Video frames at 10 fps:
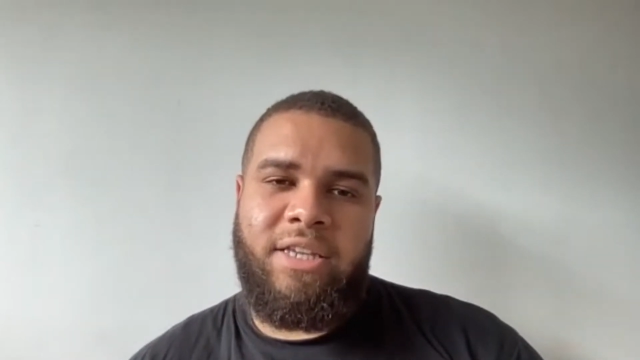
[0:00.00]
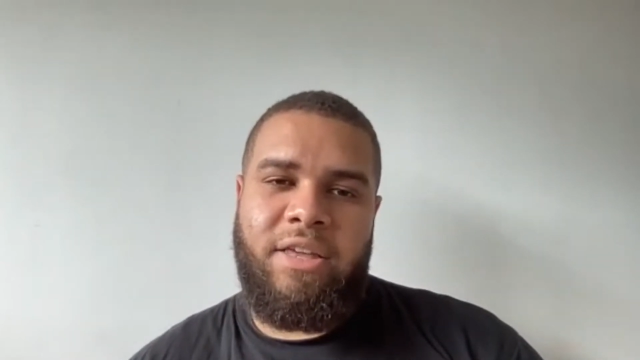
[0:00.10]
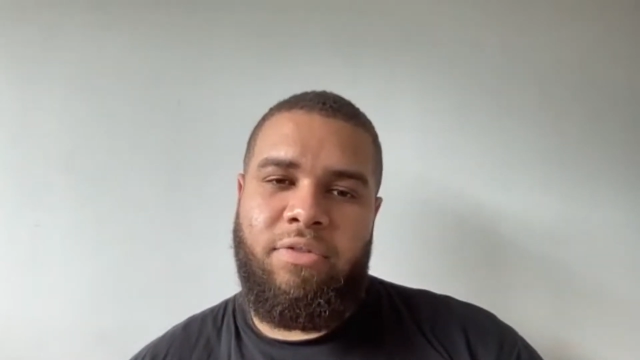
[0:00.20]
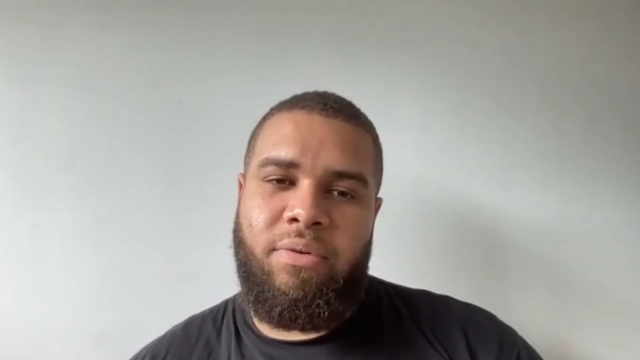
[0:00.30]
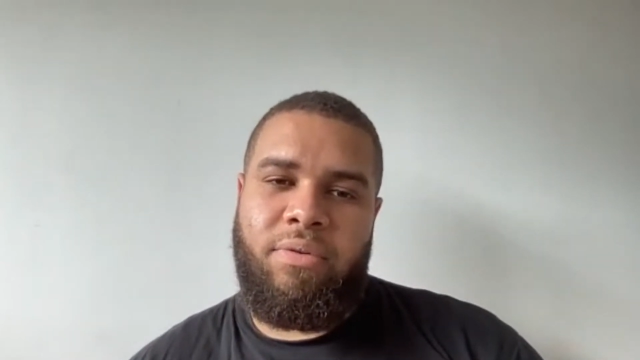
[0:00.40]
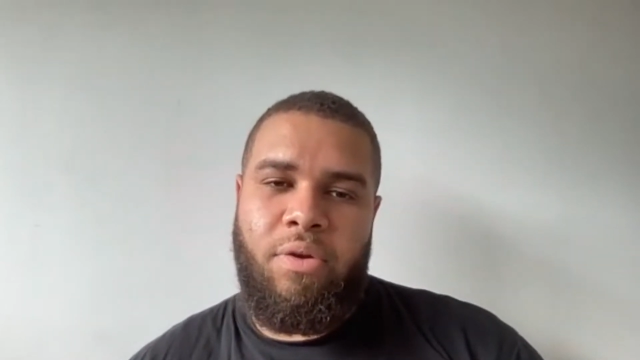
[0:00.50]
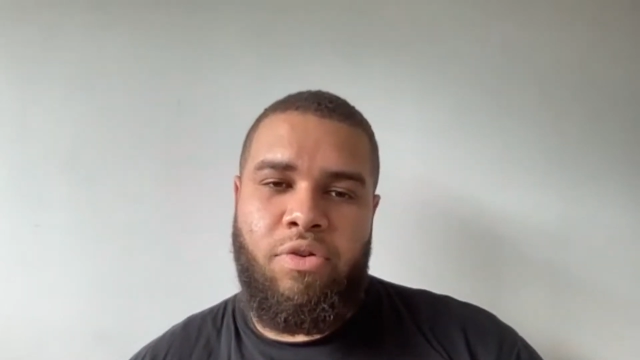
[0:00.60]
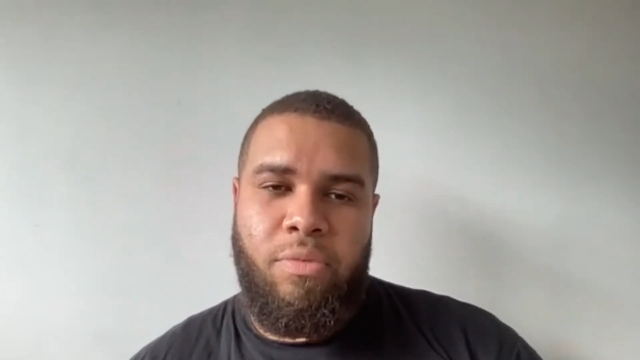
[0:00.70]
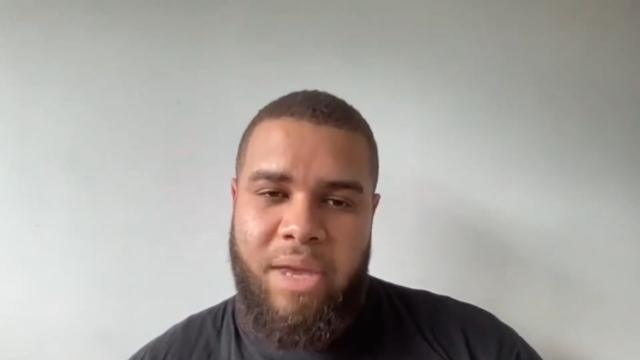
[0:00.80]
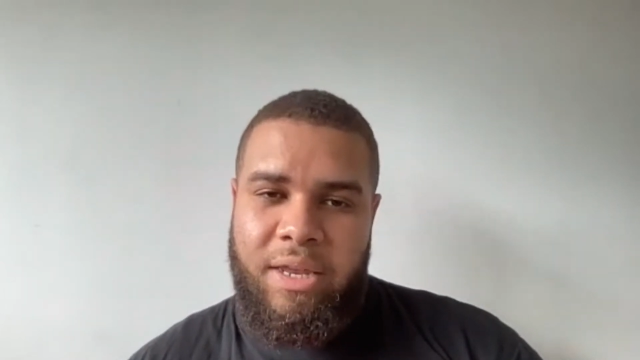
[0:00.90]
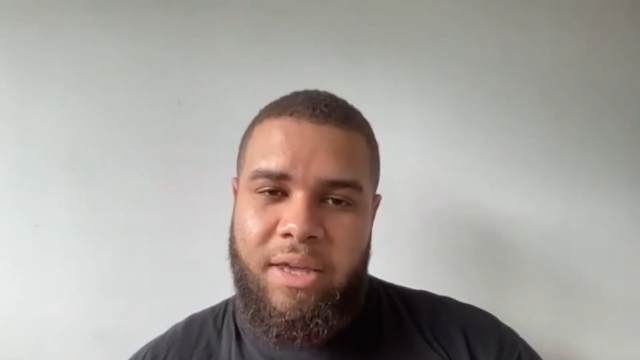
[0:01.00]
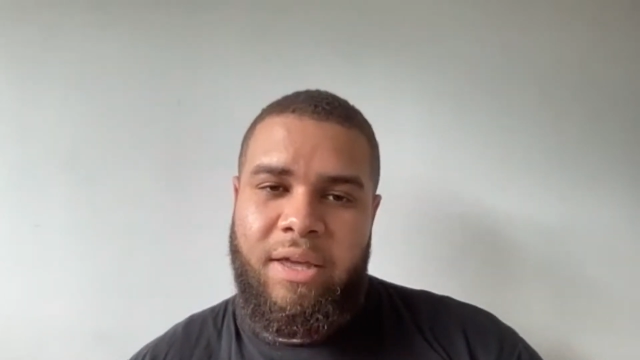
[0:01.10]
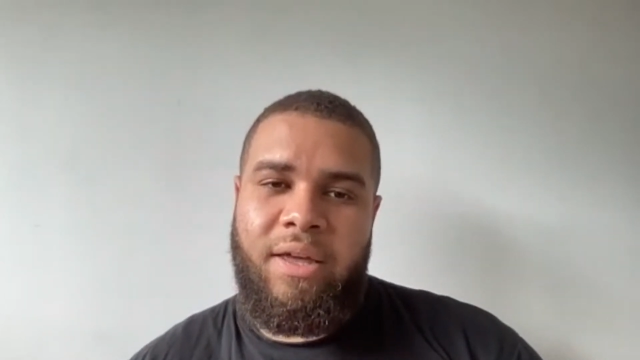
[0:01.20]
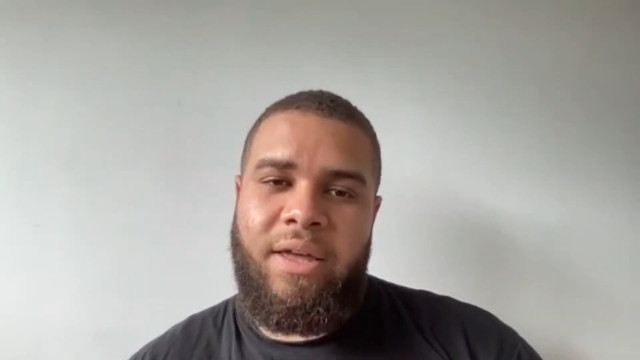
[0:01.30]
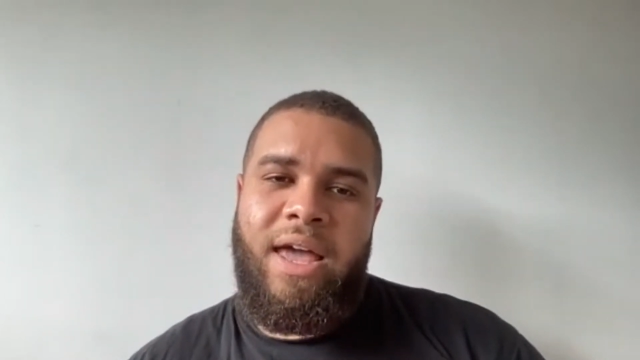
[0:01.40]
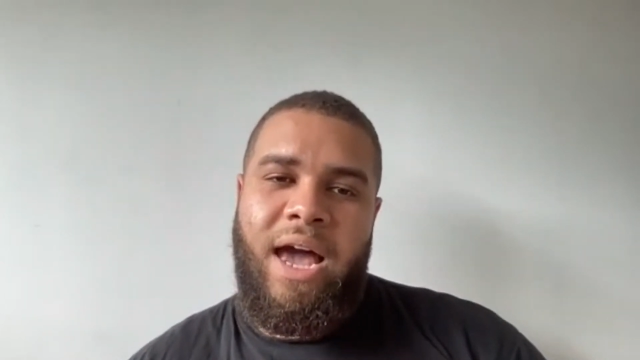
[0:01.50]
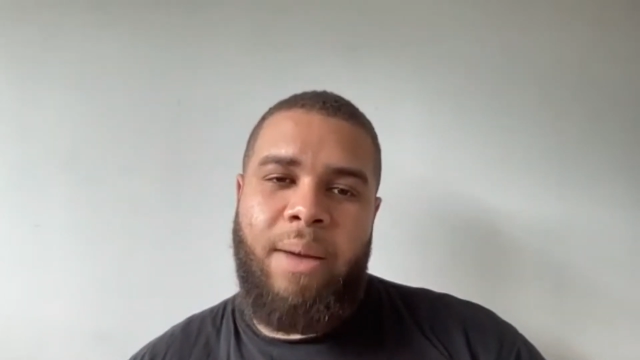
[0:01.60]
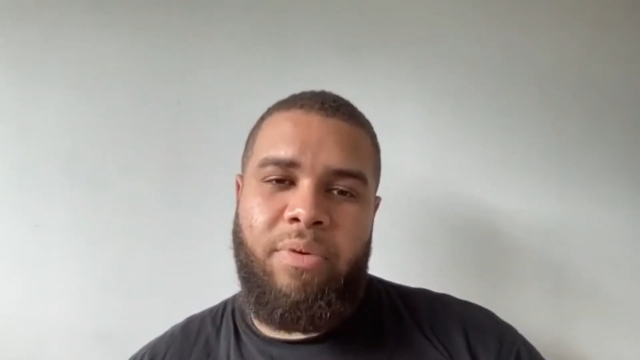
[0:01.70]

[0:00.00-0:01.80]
It's through social media and